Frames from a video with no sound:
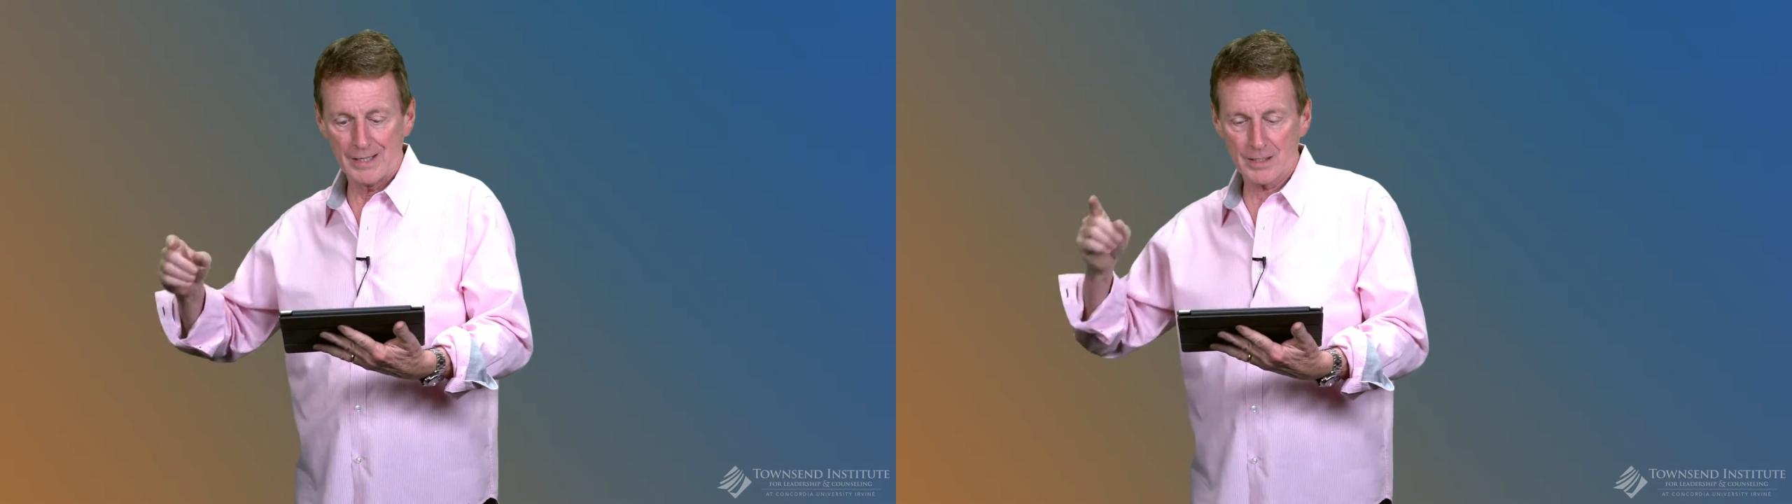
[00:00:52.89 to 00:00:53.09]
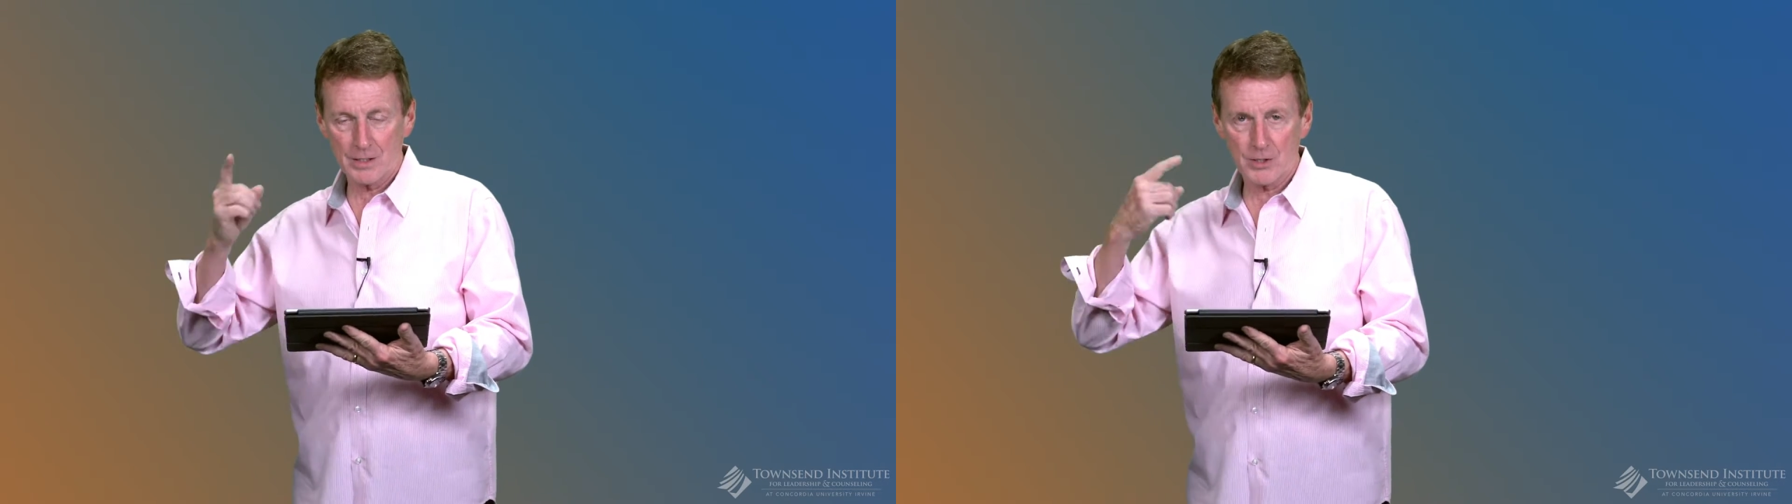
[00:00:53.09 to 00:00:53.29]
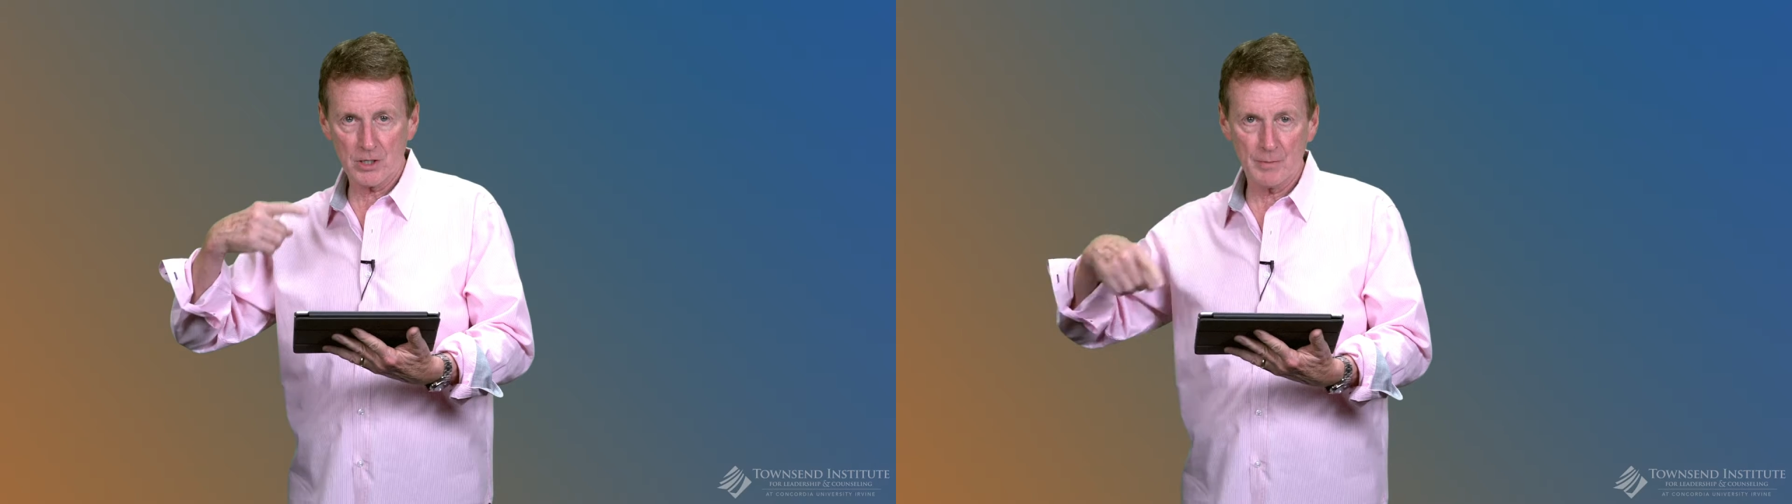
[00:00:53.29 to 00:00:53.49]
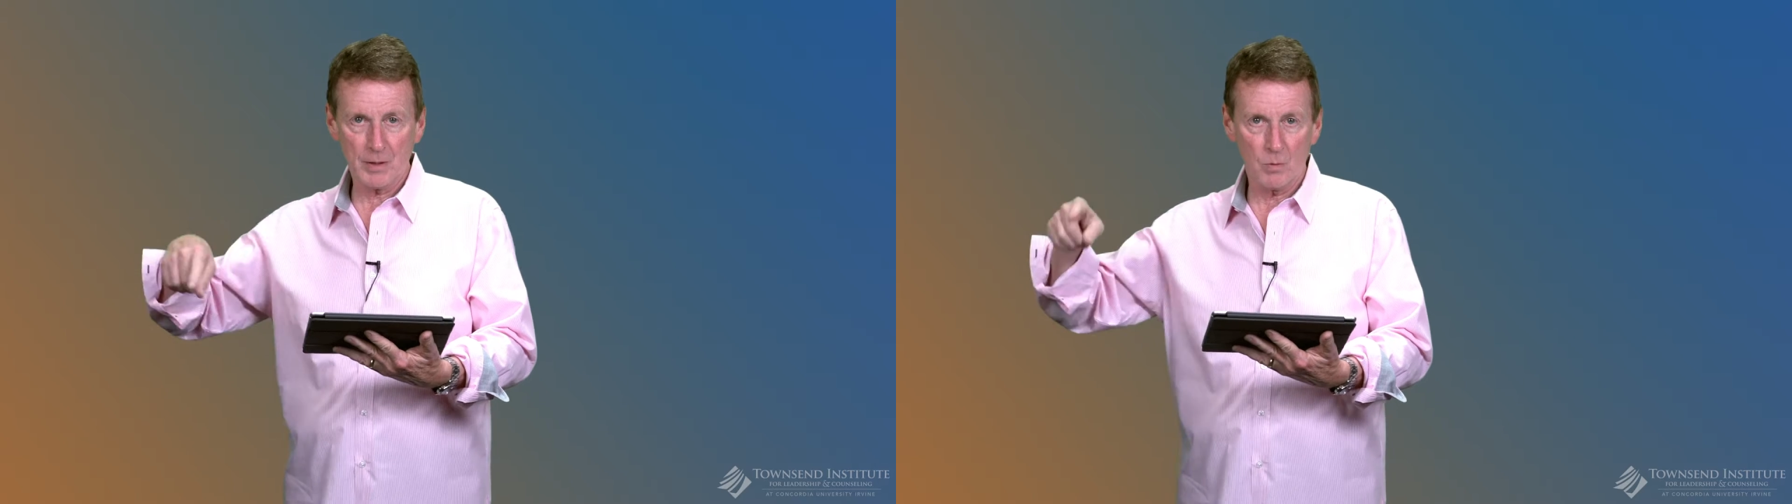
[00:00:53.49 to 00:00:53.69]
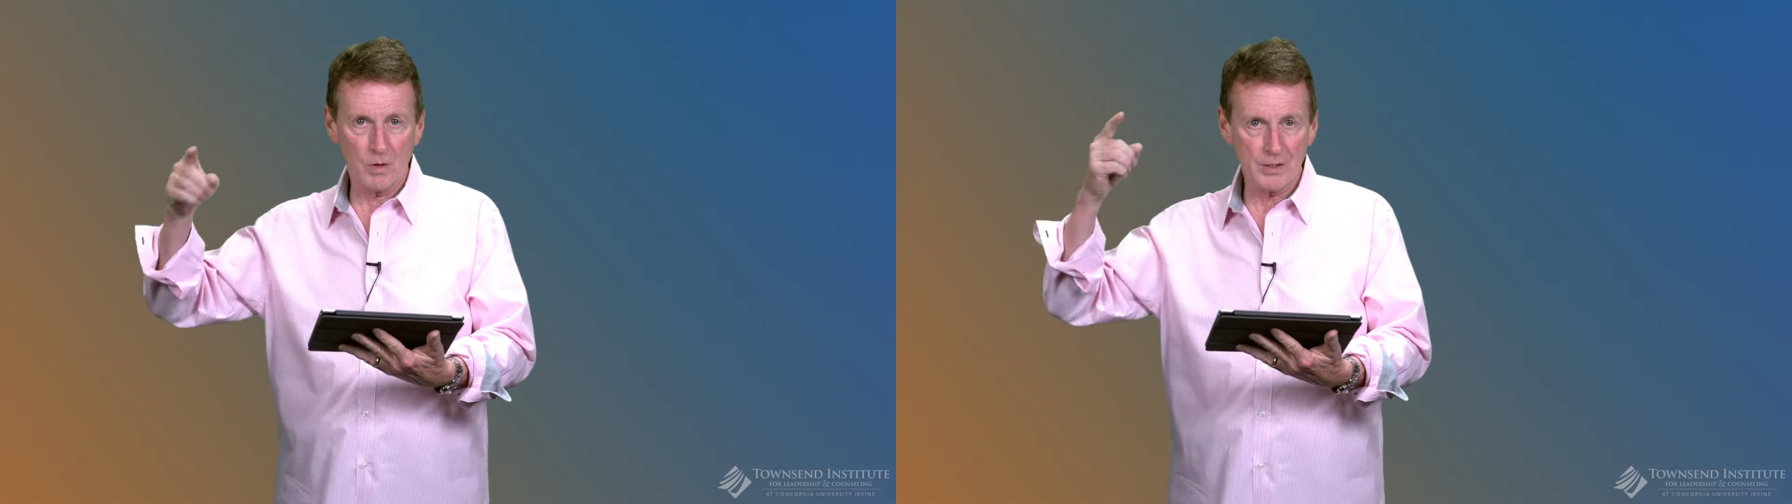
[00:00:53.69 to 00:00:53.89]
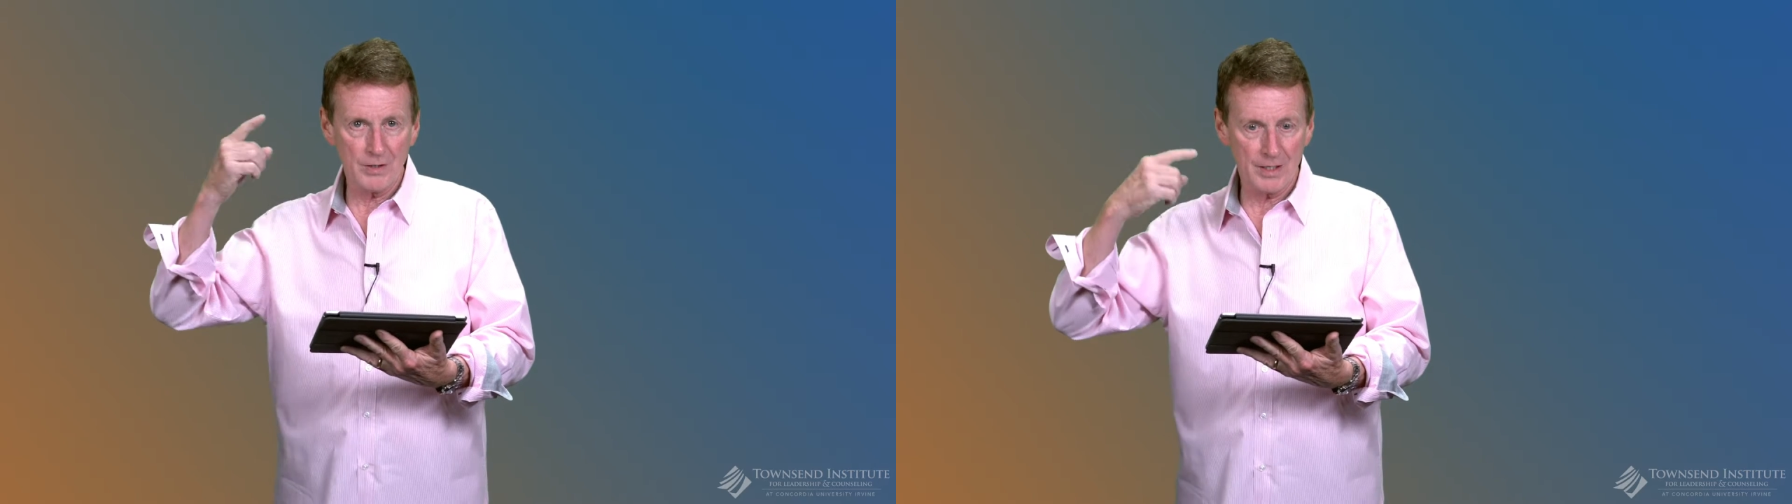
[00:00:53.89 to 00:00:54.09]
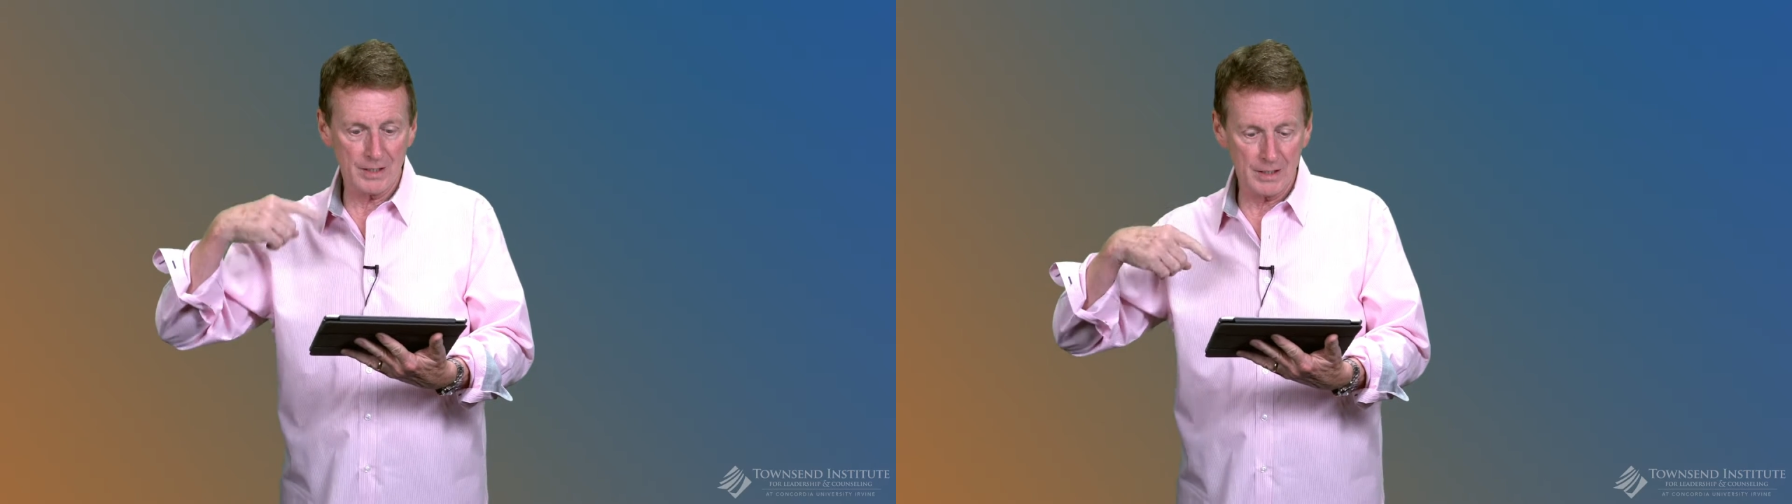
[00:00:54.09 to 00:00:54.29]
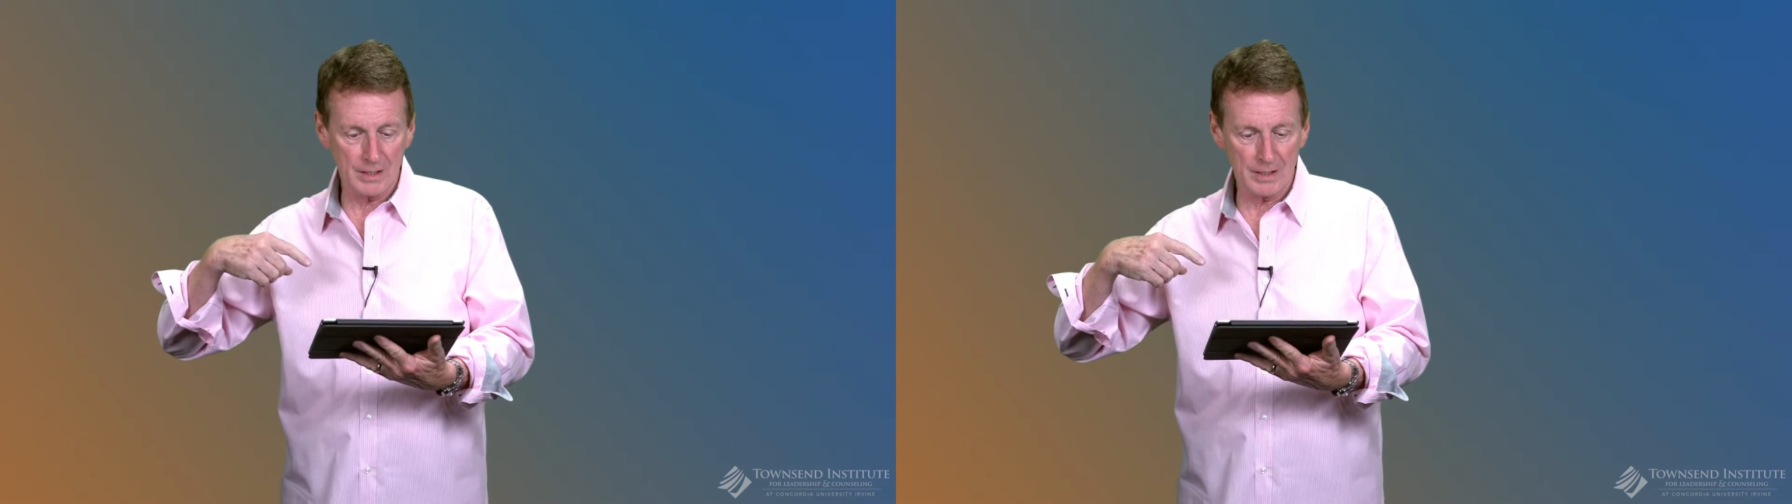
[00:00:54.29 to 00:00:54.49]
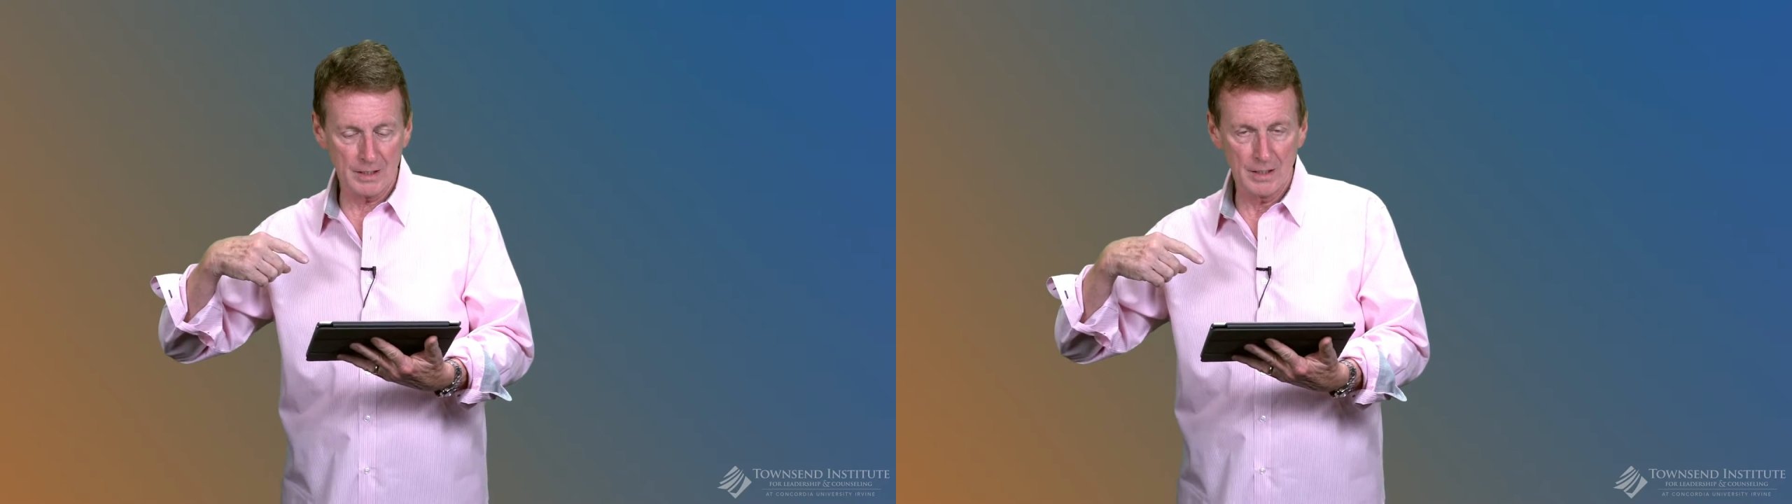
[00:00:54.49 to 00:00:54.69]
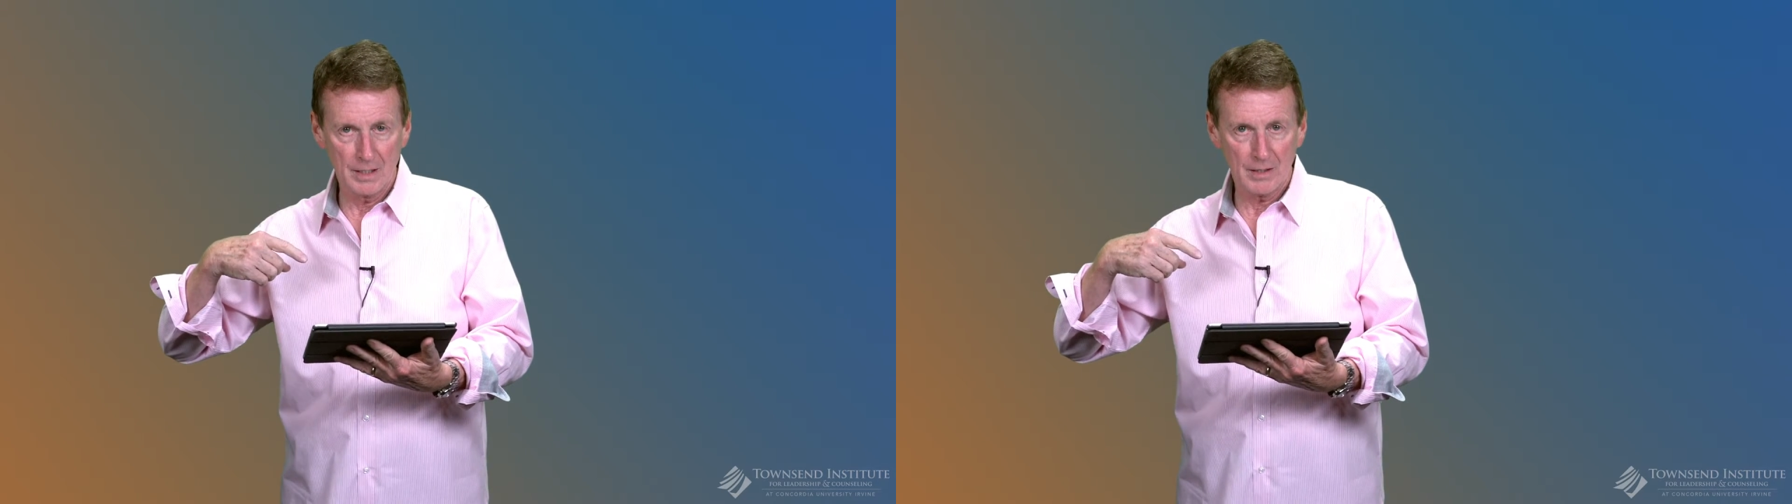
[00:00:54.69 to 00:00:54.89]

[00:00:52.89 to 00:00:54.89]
is determining what do they need